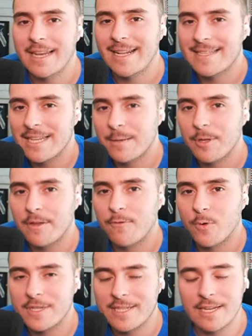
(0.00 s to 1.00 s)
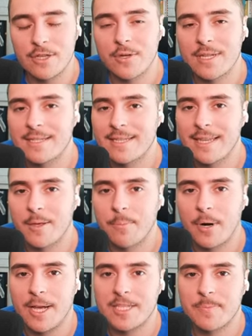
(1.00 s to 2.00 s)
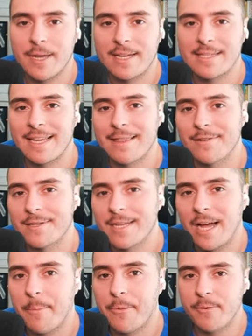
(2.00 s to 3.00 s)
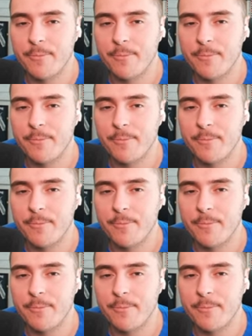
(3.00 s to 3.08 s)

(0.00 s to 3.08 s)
In NCAA 14, you could see the prospects and their top three